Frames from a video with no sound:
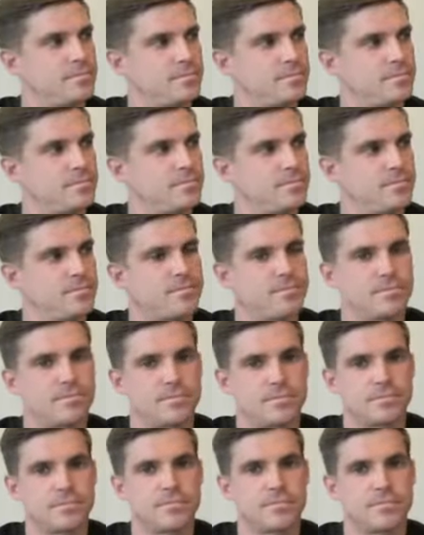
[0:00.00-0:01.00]

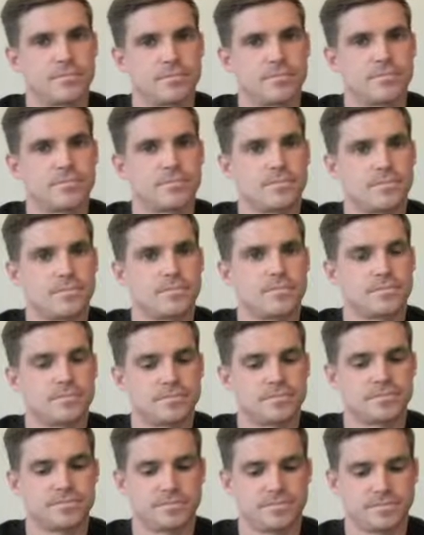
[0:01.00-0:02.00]

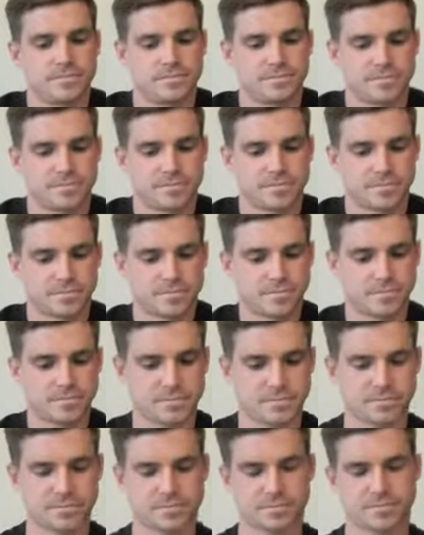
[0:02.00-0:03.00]

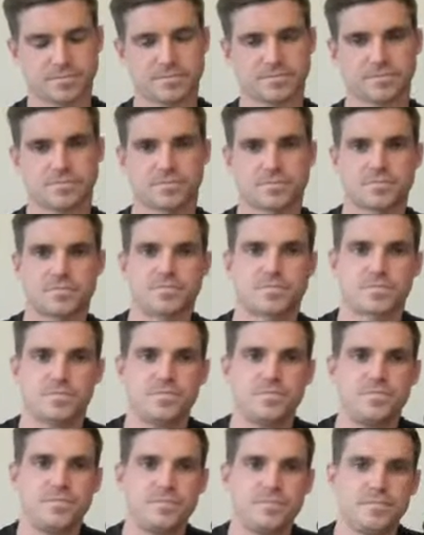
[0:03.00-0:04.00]

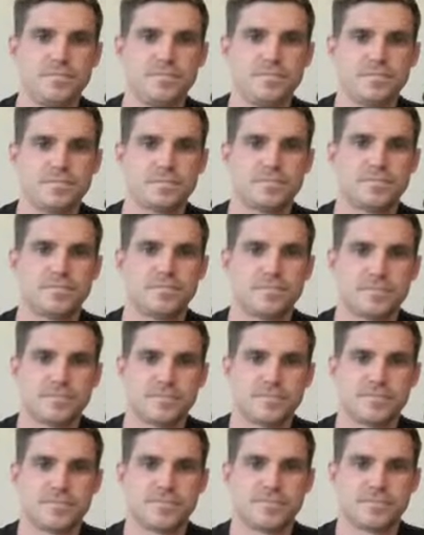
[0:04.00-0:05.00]

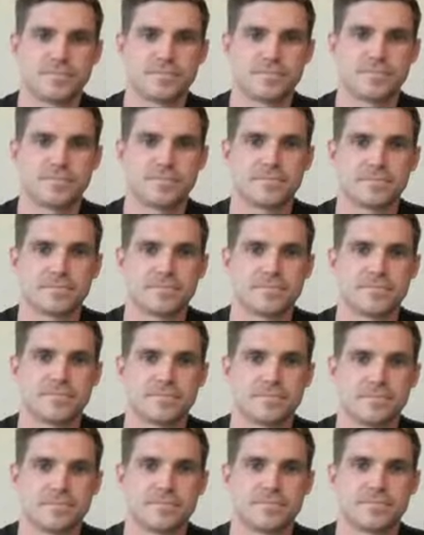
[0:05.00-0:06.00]

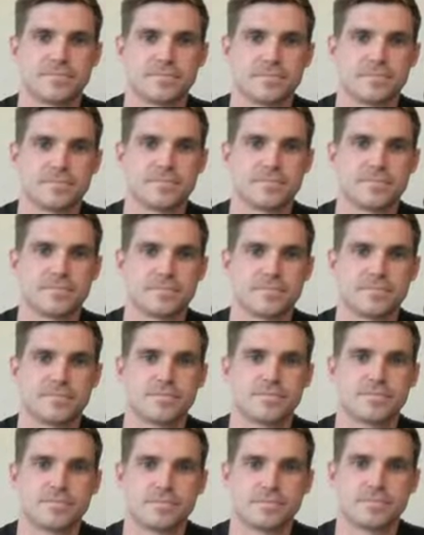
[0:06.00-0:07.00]

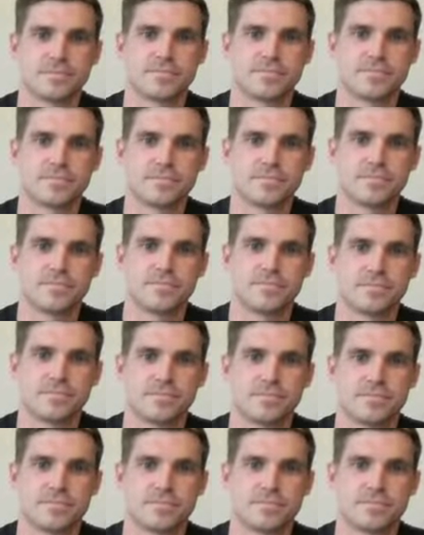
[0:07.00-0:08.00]
This person isn't speaking.